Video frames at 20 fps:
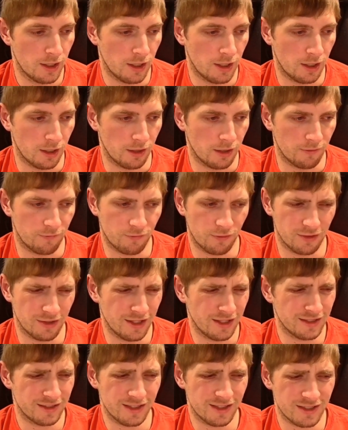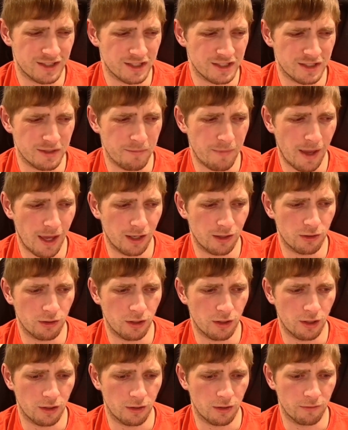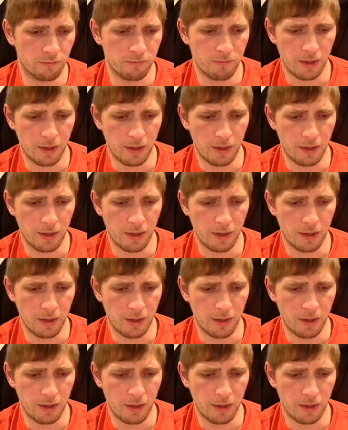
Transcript: Uh, for this, it's just a matter of